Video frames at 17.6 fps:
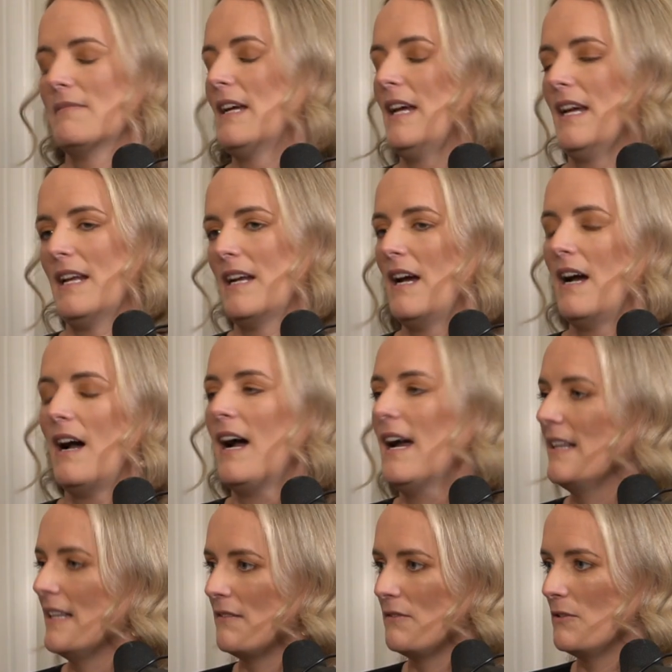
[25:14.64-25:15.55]
at a
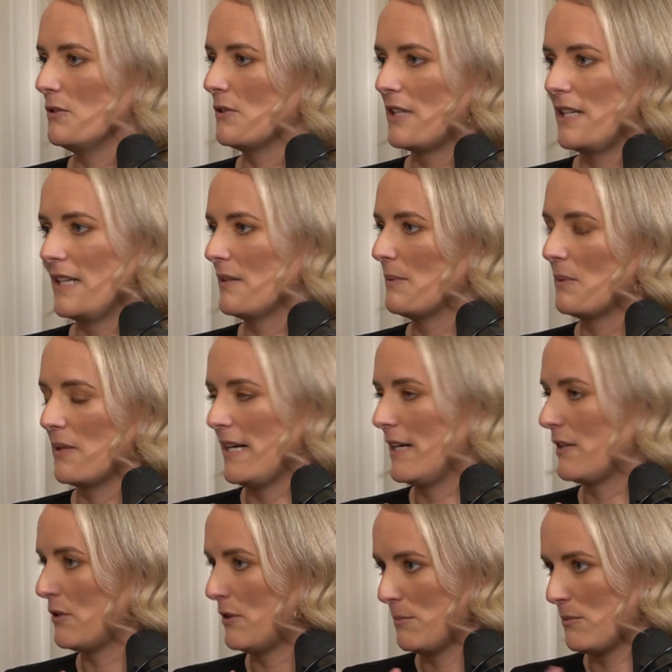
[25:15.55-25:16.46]
high level looking at what
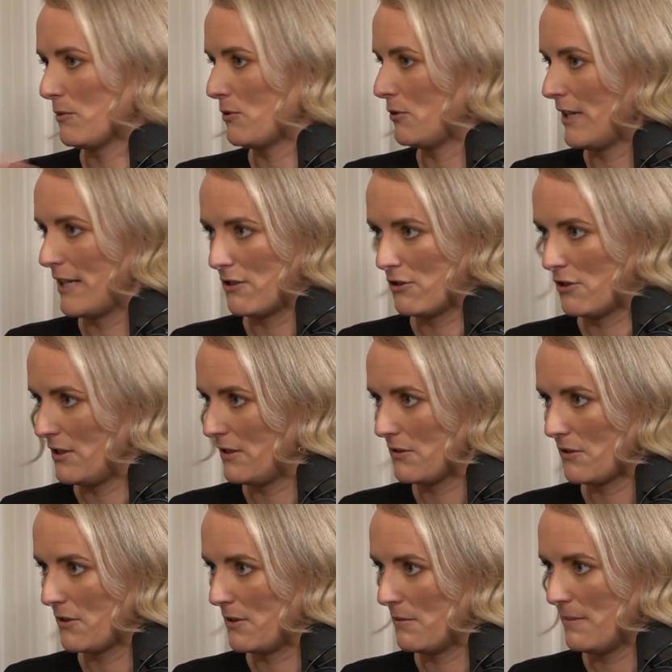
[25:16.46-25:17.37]
our global strategy
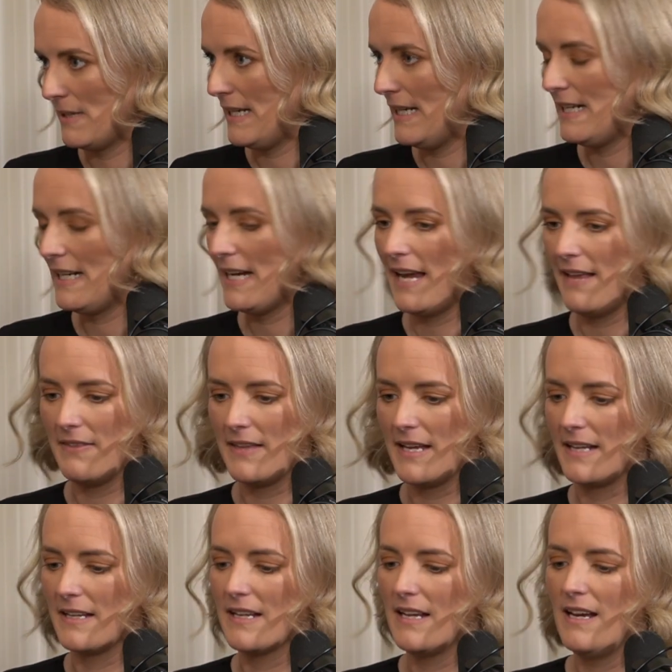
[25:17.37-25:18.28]
is going to be and
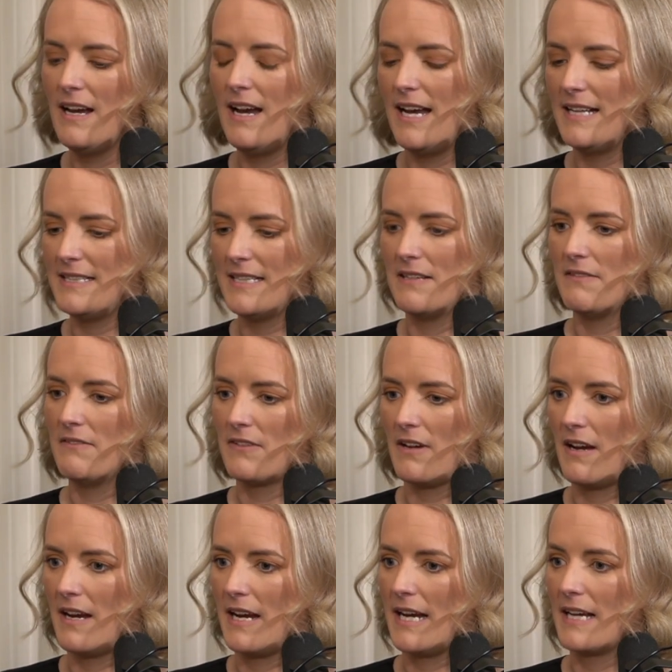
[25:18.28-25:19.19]
then
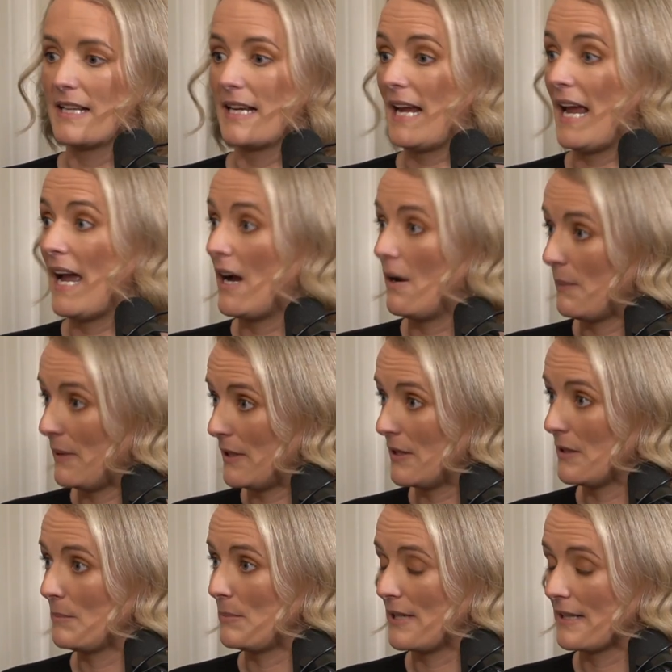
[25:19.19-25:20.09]
identifying like how we're
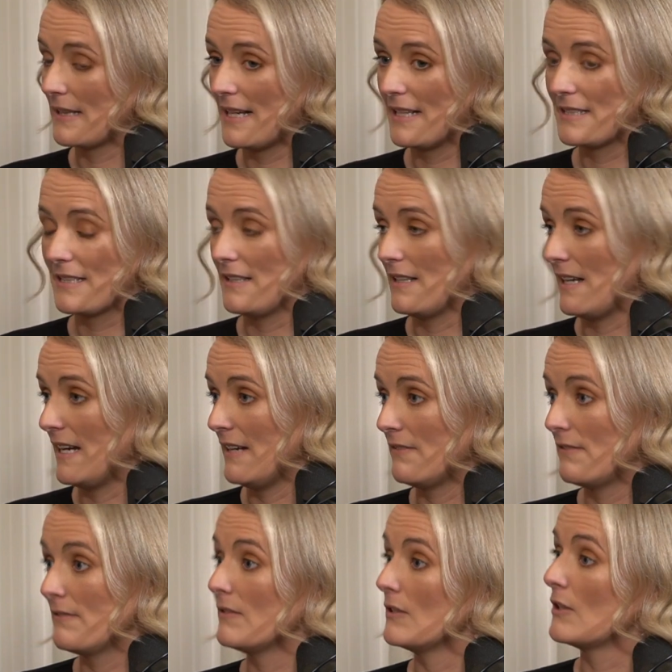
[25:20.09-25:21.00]
going to bring that to
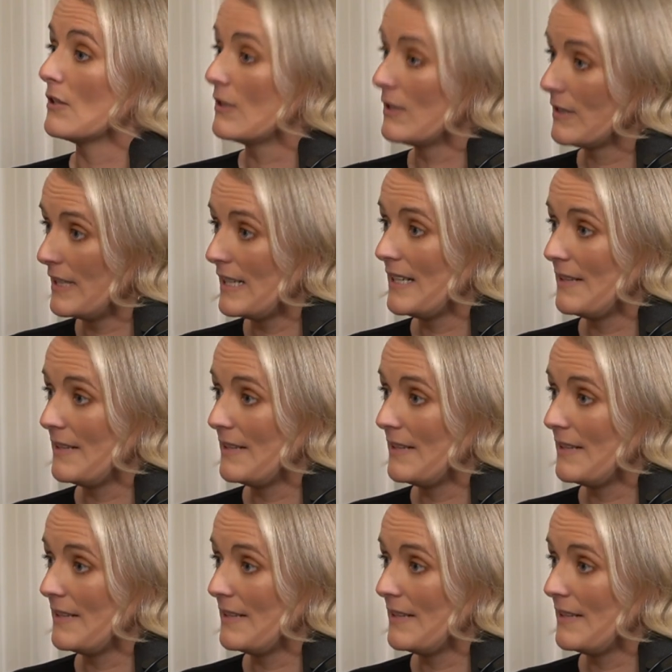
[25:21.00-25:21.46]
life locally.